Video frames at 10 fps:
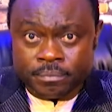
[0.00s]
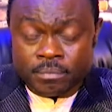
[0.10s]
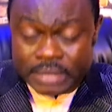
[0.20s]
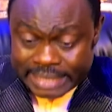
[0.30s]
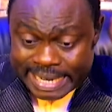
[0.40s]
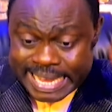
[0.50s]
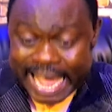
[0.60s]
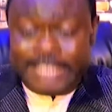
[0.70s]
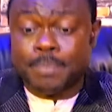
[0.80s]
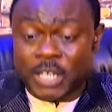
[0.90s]
the light
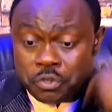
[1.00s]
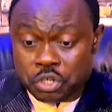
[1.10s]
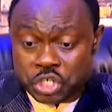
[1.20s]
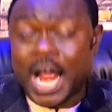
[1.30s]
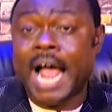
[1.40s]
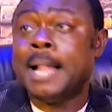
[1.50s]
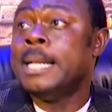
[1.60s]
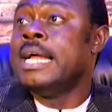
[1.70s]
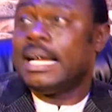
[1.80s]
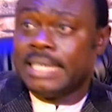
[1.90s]
begin to shine
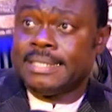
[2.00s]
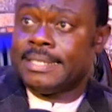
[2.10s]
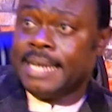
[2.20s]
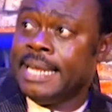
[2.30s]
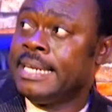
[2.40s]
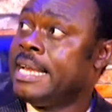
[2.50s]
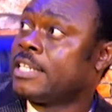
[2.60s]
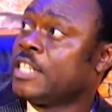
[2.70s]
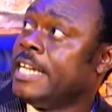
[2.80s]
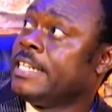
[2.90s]
and i see the, the,
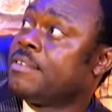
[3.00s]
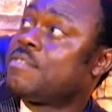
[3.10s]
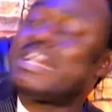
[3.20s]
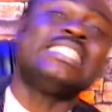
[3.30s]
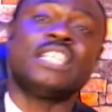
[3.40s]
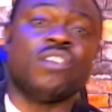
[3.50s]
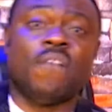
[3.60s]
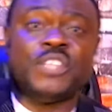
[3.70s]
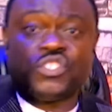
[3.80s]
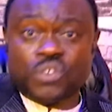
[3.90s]
the, rising of the
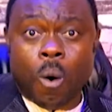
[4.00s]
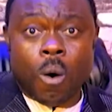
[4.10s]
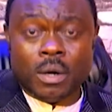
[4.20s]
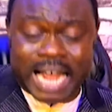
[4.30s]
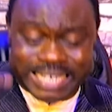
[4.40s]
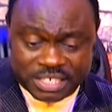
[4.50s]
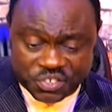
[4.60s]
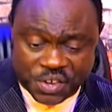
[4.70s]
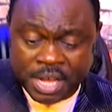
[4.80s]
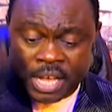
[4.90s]
sun and i see
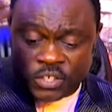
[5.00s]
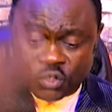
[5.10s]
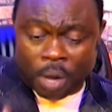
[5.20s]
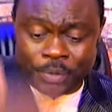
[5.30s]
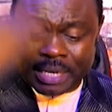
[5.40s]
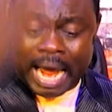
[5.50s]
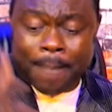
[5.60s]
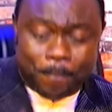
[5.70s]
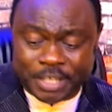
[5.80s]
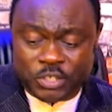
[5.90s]
something
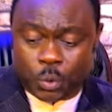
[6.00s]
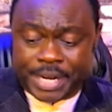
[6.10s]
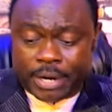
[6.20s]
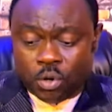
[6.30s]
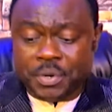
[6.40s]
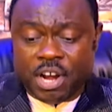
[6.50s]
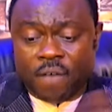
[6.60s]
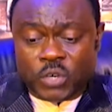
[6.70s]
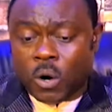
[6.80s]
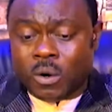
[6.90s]
happening to the glory of
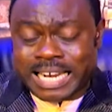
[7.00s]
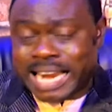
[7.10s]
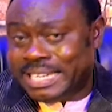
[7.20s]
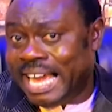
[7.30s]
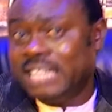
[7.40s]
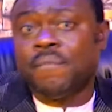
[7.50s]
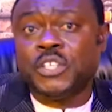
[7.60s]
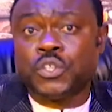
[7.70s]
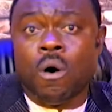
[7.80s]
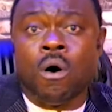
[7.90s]
god and at the end of it
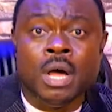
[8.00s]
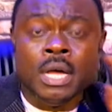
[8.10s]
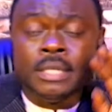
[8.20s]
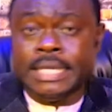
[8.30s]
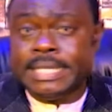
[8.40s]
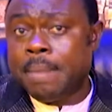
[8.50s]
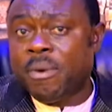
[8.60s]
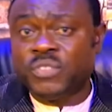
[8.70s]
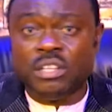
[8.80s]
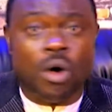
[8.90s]
all the name of the
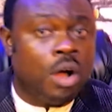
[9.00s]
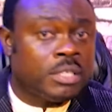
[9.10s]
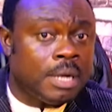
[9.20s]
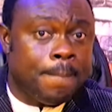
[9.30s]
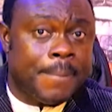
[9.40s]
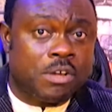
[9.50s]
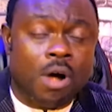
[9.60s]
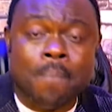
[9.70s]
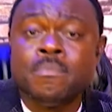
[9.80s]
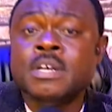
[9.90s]
lord become
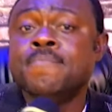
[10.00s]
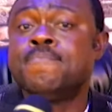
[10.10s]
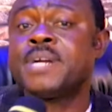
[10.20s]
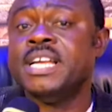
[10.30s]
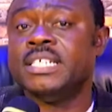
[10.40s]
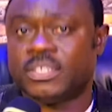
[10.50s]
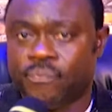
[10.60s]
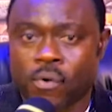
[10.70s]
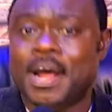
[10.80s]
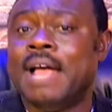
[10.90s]
praise
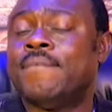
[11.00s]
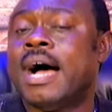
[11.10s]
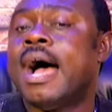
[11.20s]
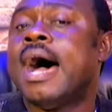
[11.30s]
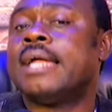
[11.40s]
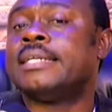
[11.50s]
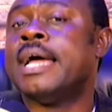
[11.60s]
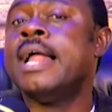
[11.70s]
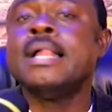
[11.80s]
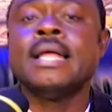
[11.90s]
forever and
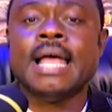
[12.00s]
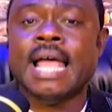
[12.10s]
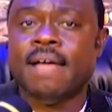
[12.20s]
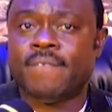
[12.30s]
ever